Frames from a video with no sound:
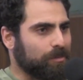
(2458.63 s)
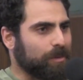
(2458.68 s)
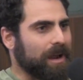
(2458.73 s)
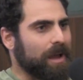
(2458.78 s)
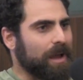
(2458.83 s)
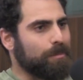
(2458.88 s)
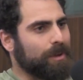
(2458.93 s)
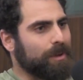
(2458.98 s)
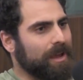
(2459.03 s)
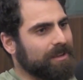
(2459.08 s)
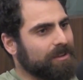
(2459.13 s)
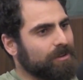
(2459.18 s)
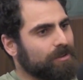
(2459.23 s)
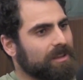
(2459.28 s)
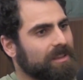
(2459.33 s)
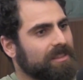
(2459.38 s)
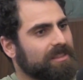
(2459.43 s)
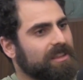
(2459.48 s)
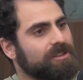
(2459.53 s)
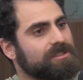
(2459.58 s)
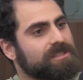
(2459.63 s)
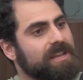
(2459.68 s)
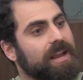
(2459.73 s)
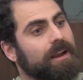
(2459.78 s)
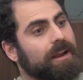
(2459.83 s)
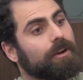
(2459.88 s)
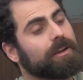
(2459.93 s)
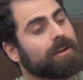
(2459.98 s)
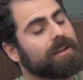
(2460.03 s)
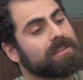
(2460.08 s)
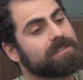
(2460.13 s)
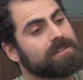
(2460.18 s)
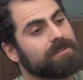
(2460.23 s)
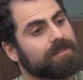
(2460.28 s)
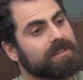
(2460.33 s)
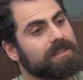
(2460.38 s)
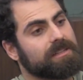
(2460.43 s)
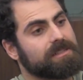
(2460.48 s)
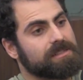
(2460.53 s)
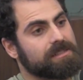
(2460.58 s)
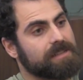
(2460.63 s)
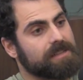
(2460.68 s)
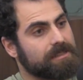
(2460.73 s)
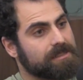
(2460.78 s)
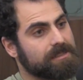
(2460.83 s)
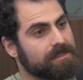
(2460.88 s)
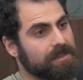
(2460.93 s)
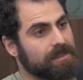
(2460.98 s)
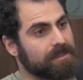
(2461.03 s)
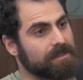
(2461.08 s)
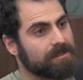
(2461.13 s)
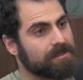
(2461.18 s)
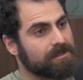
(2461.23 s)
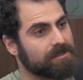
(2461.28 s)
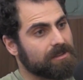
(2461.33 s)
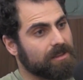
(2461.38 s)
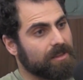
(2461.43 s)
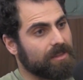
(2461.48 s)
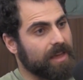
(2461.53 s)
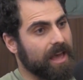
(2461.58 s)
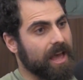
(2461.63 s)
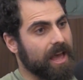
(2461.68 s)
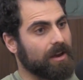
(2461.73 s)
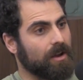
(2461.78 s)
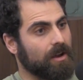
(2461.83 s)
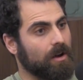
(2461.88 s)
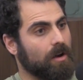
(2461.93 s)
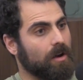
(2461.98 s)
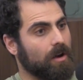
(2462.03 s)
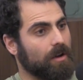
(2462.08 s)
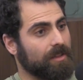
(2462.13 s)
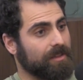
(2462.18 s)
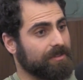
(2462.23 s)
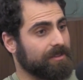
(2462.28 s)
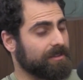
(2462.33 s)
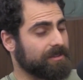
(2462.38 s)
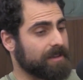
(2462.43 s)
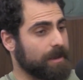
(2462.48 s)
but I bet you that there's areas of consensus that the